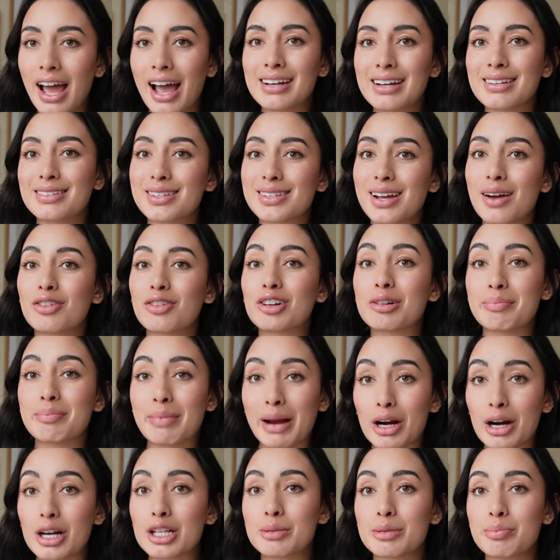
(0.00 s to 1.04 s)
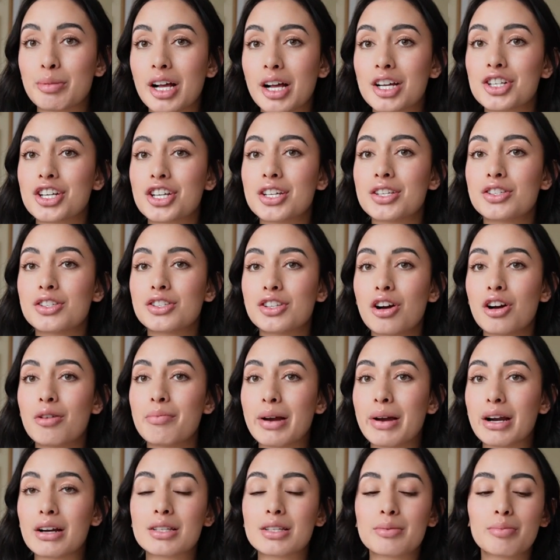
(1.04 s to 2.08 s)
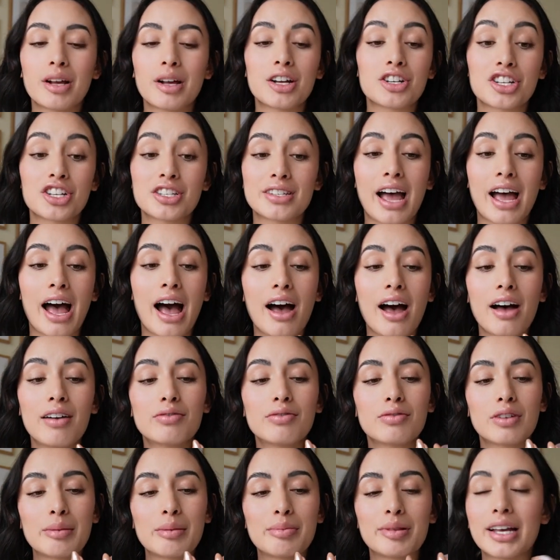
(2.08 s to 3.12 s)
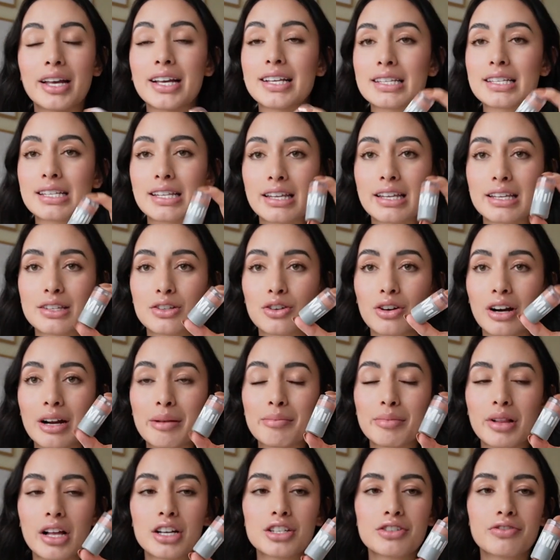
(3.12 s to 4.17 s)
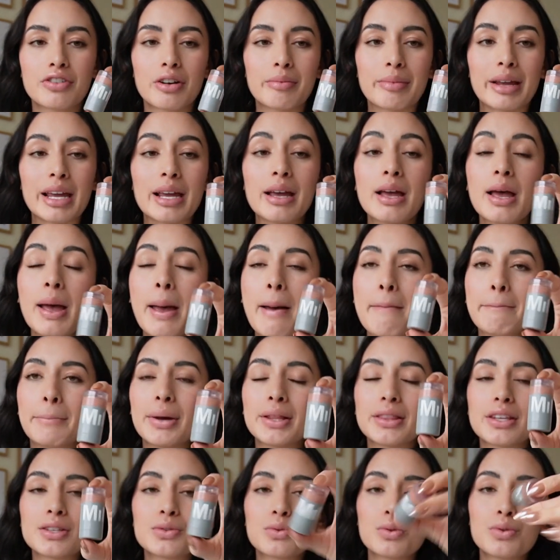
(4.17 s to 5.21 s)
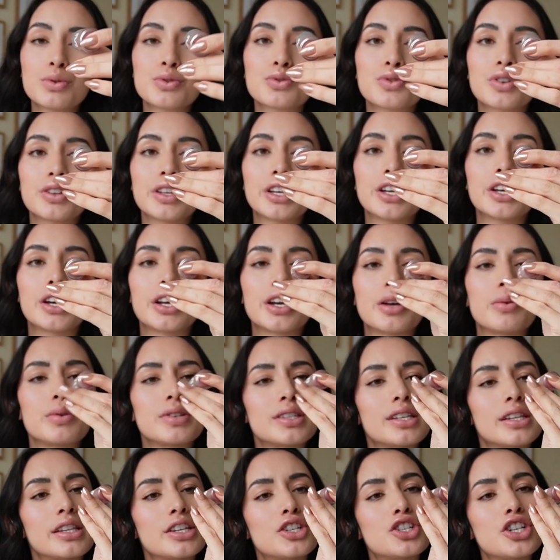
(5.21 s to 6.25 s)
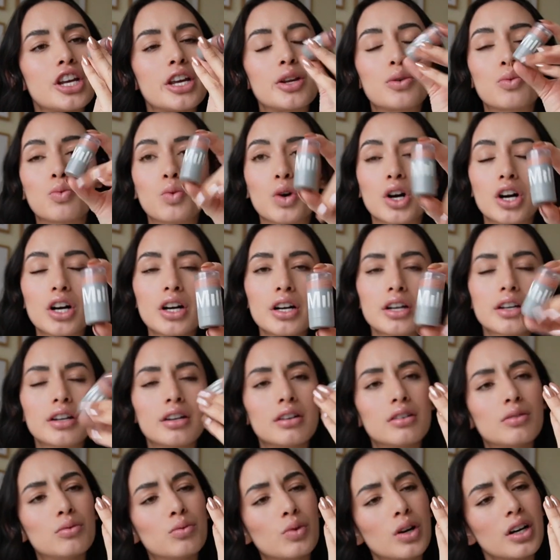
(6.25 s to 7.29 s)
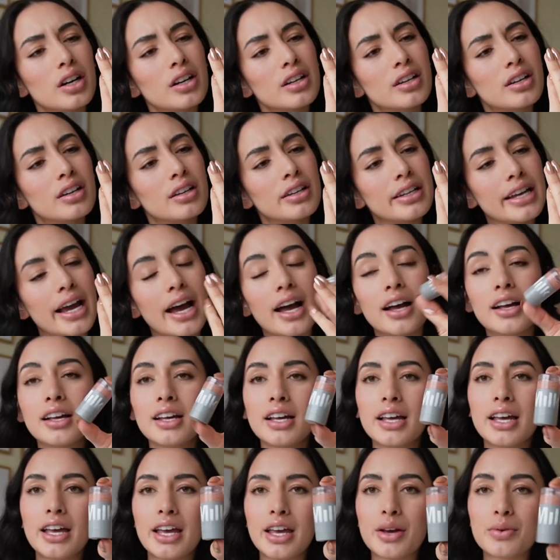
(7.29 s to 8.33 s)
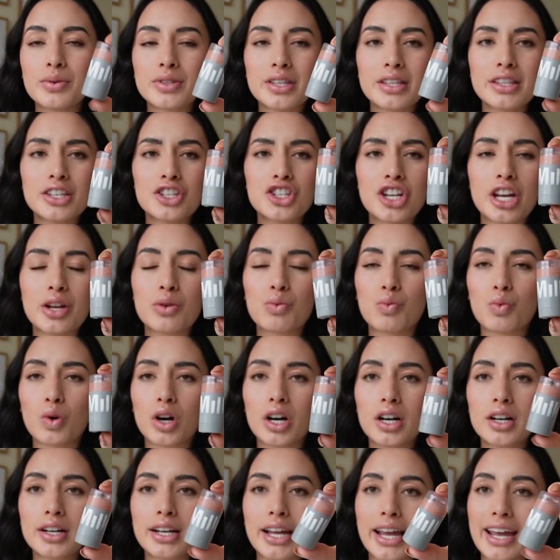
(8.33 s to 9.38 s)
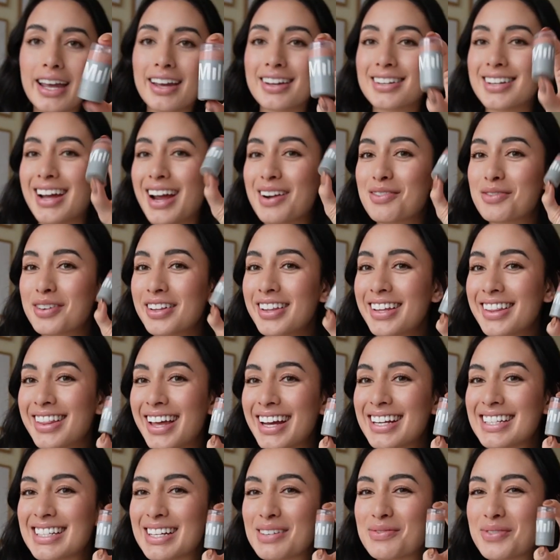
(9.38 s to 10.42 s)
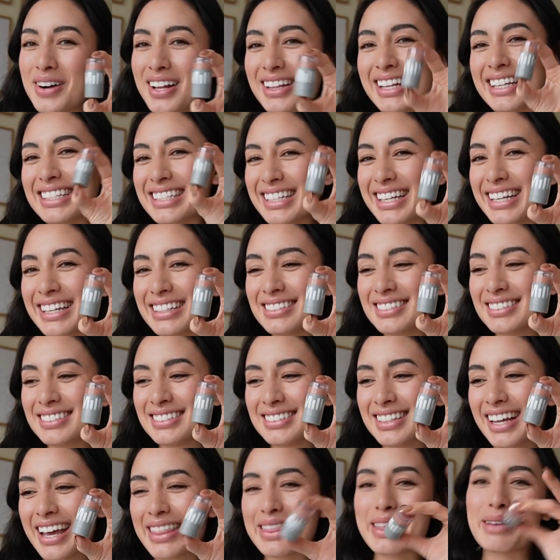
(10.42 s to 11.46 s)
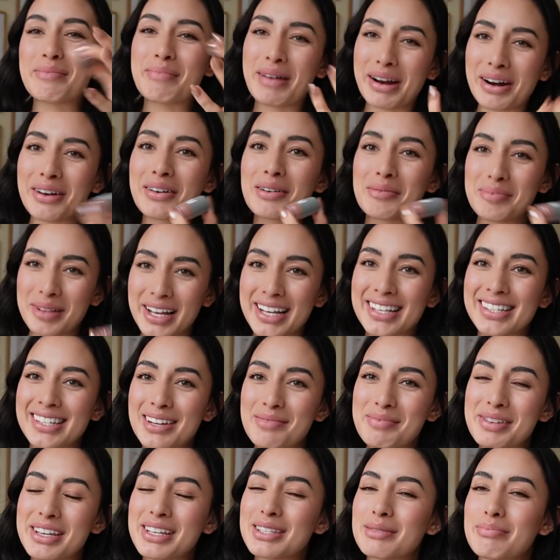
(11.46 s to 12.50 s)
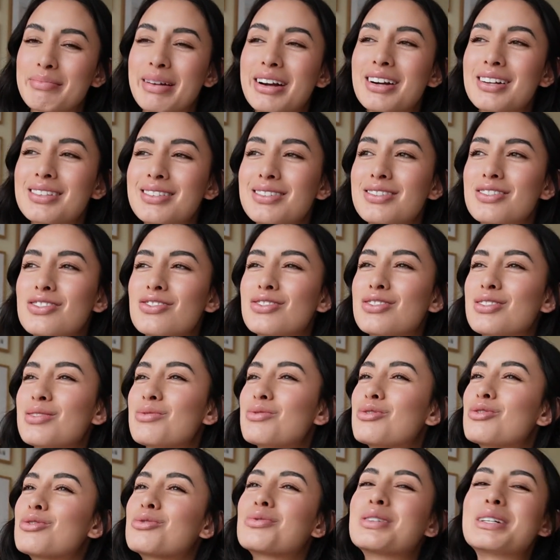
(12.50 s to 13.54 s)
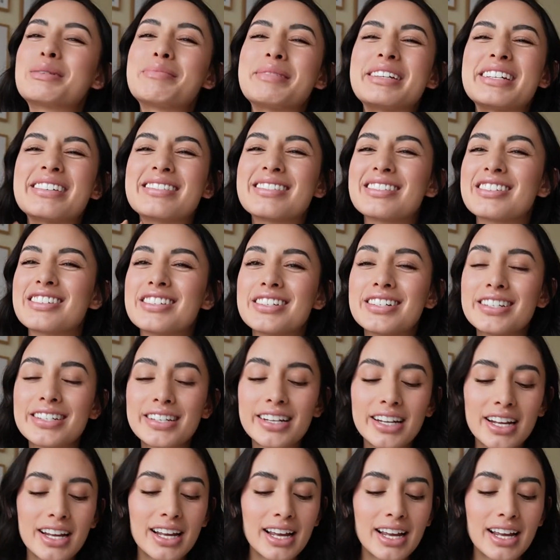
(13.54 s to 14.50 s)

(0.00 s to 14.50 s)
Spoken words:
I discovered Merit's blushes. So Merit's blushes have replaced this cream blush for me, but this one was really good. It was in the shade Work? Yeah. It was in the shade Work and I really liked it while I did. And then Merit replaced it because Merits are just so creamy and good.